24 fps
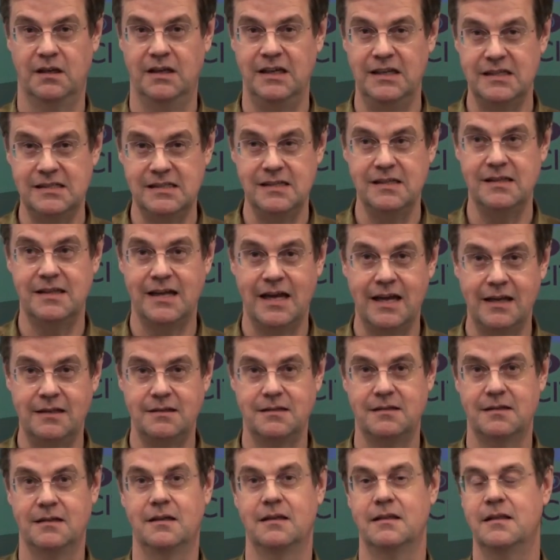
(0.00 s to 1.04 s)
Isn't
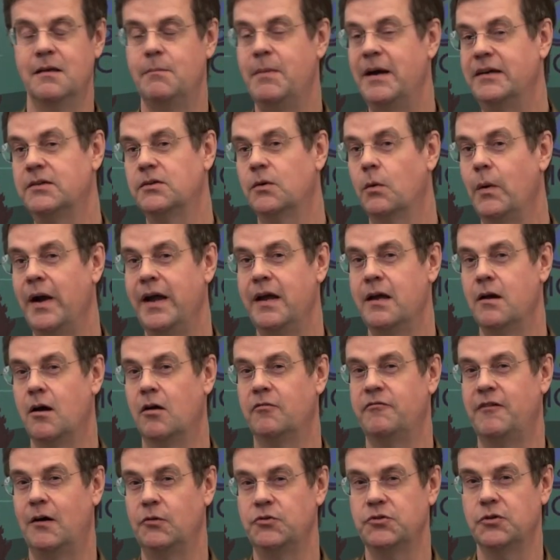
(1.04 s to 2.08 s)
that the better way
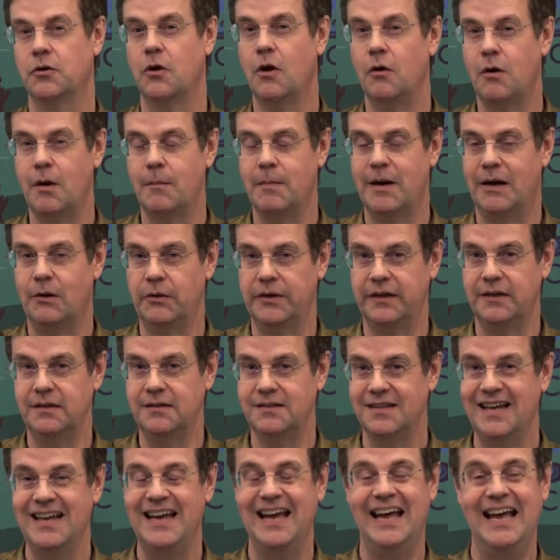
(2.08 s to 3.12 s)
of how to go about it?